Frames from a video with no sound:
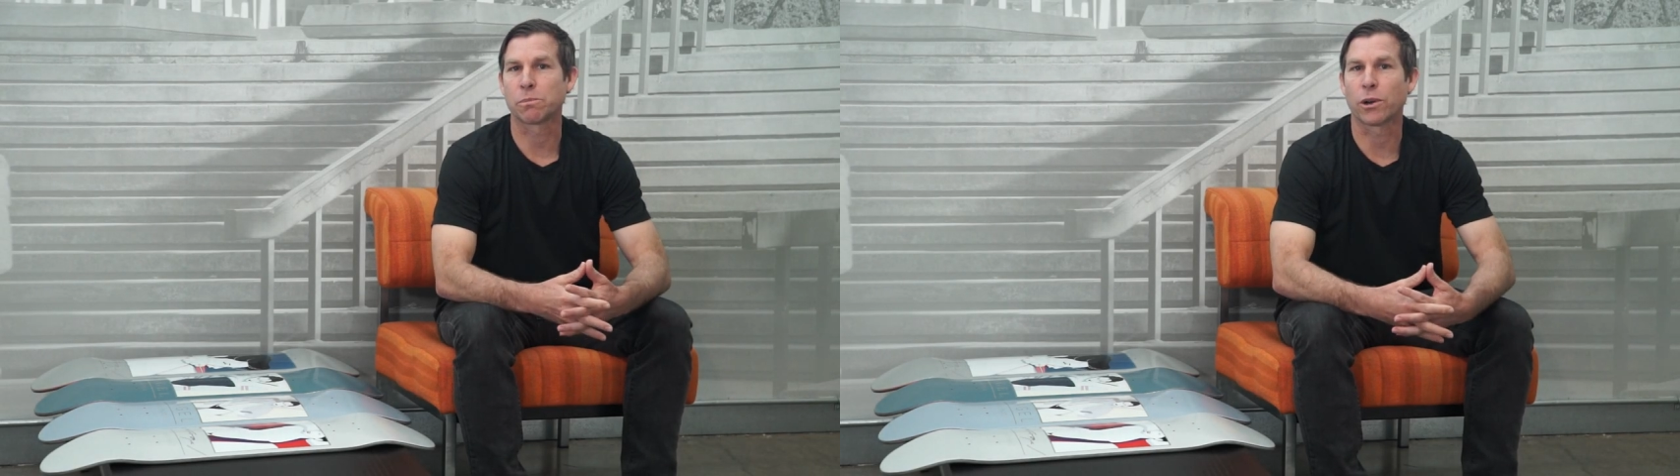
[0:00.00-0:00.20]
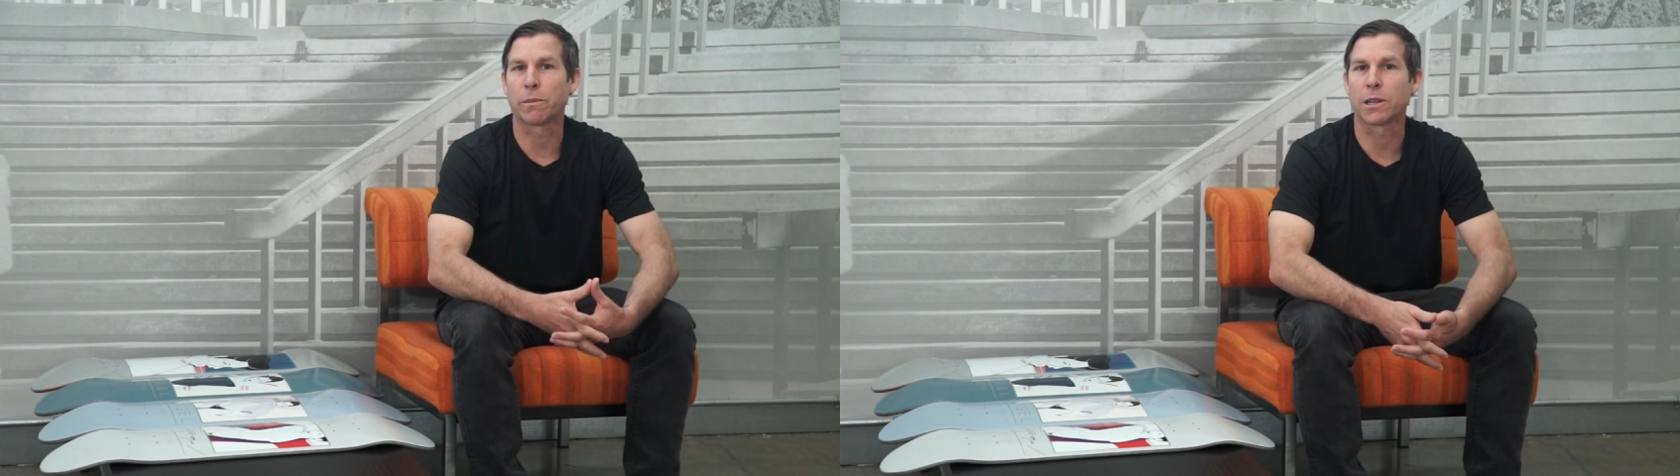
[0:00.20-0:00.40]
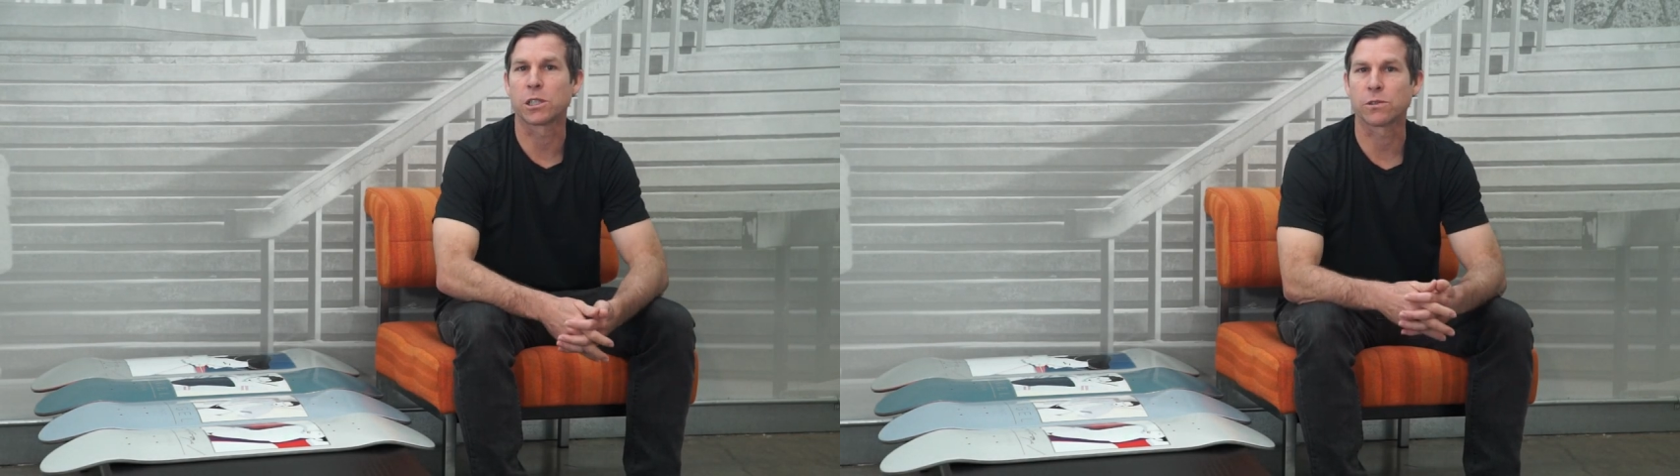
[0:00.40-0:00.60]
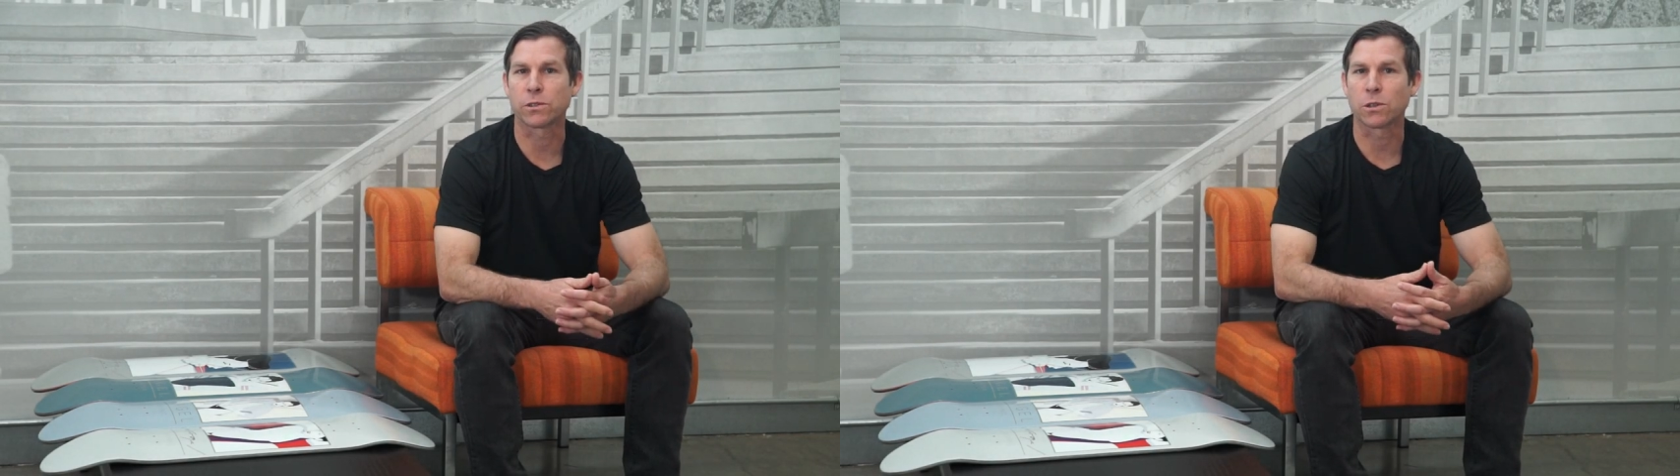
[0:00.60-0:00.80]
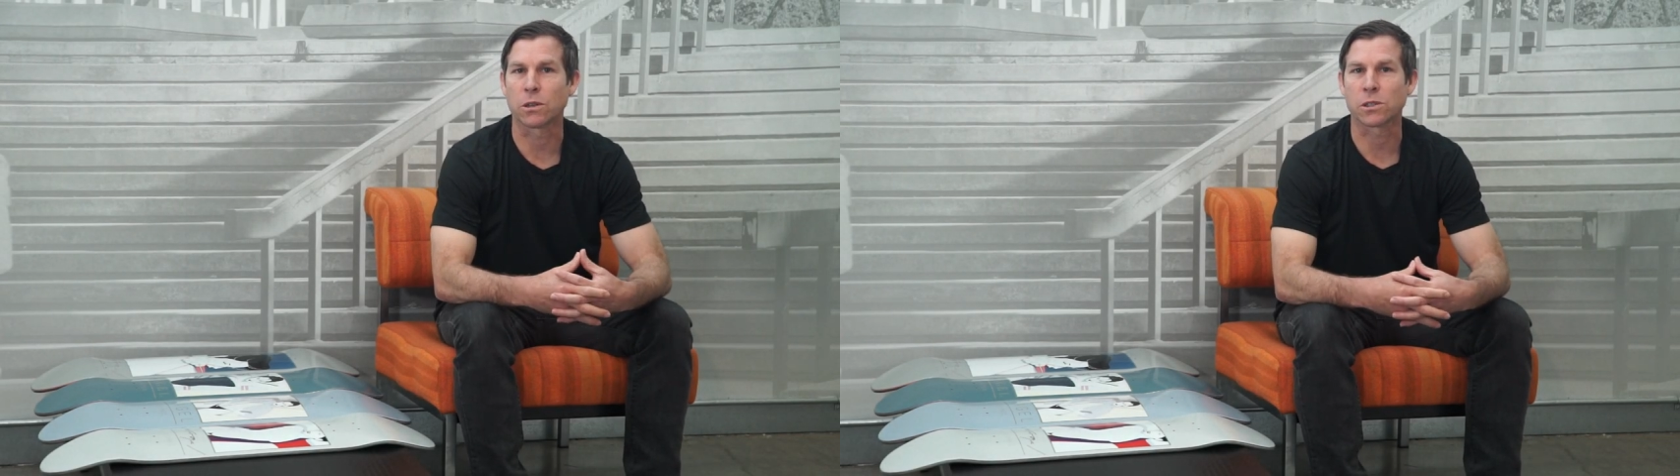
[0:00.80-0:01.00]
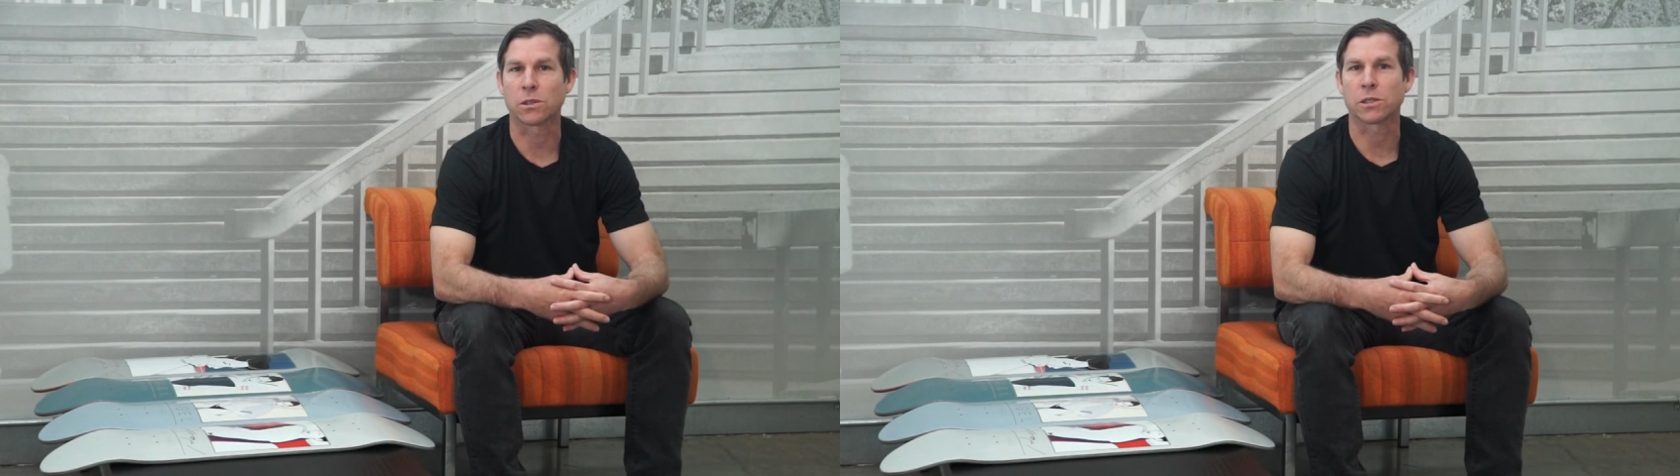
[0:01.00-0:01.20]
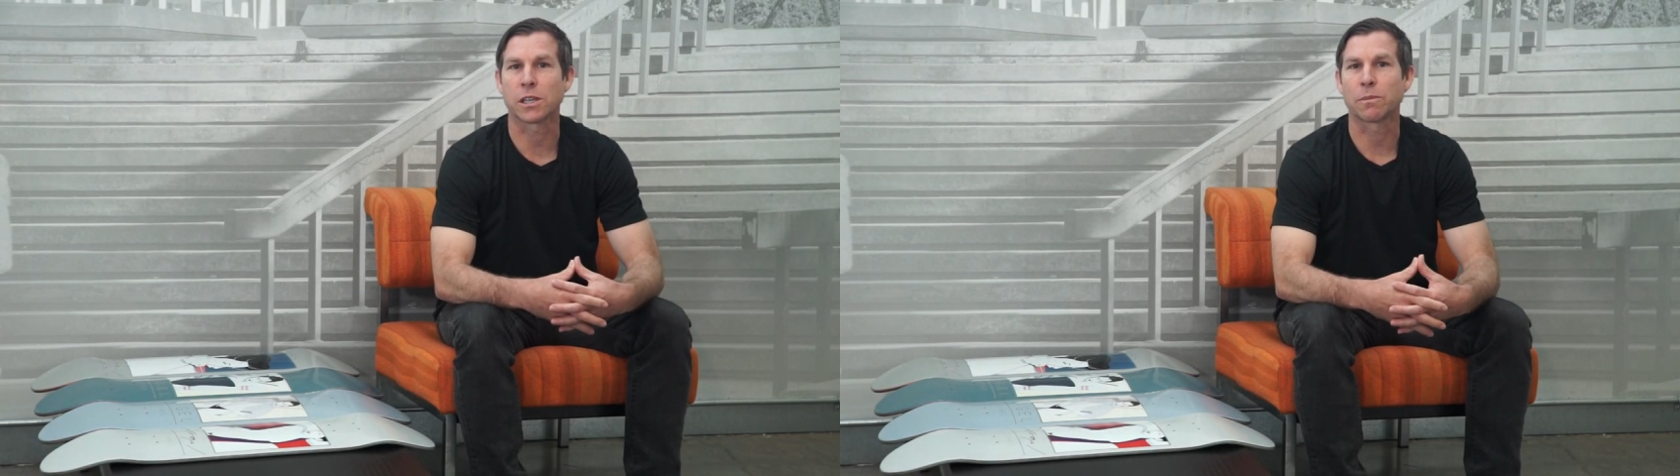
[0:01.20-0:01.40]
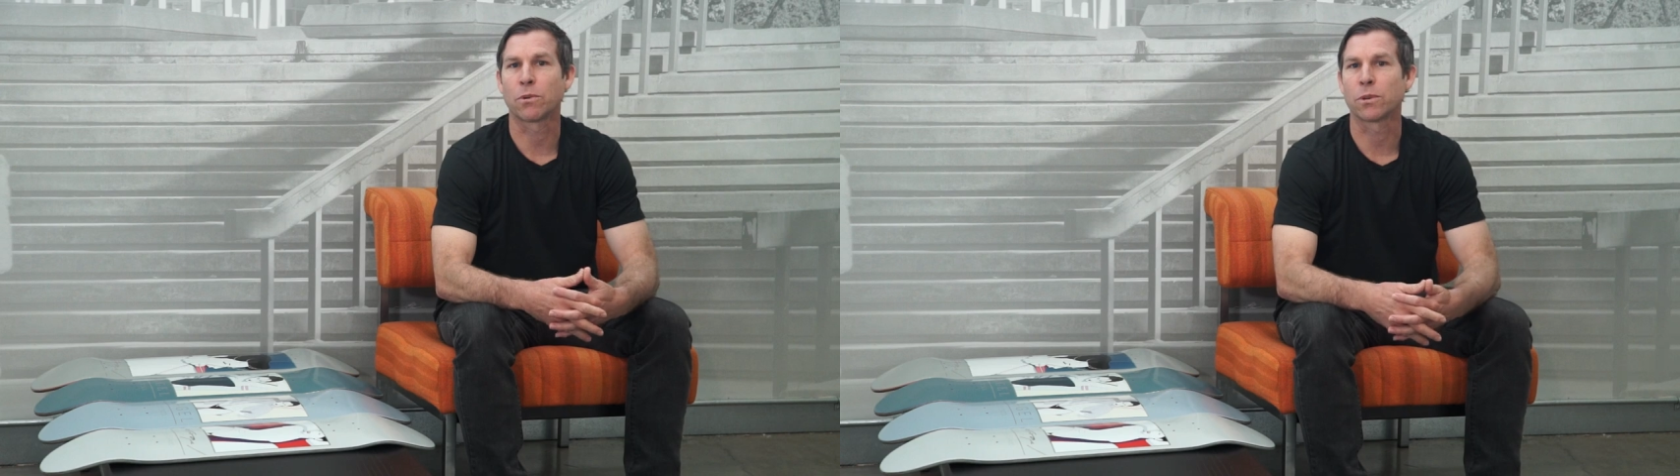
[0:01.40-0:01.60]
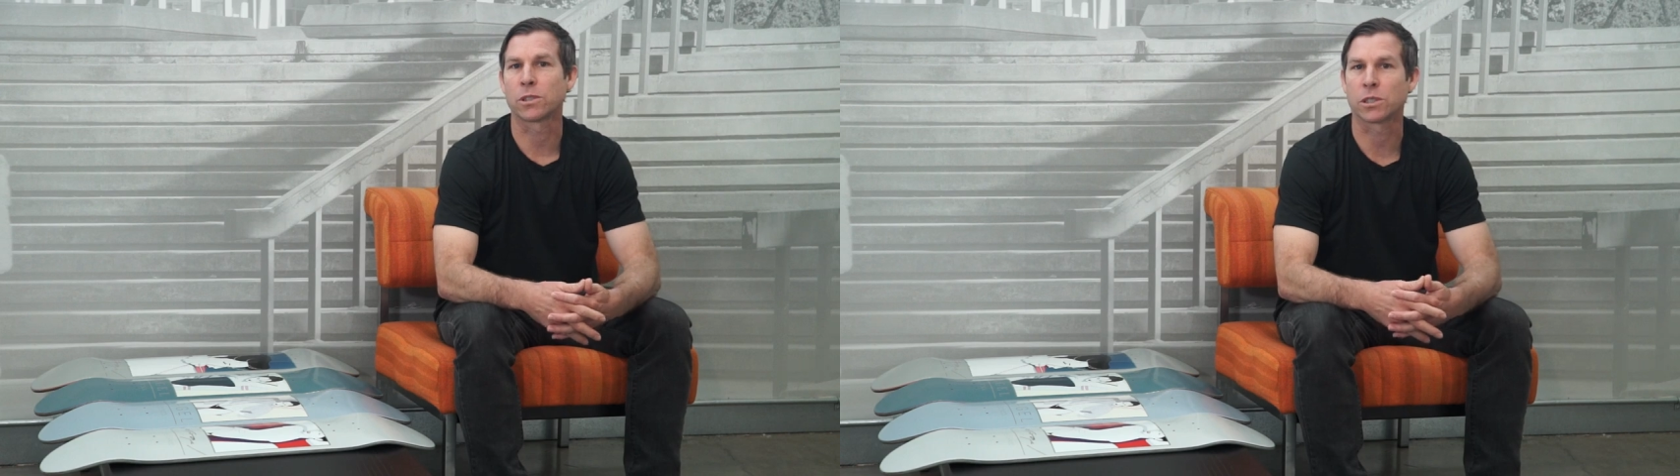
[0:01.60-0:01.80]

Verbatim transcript: brand manager for Darkstar Skateboards.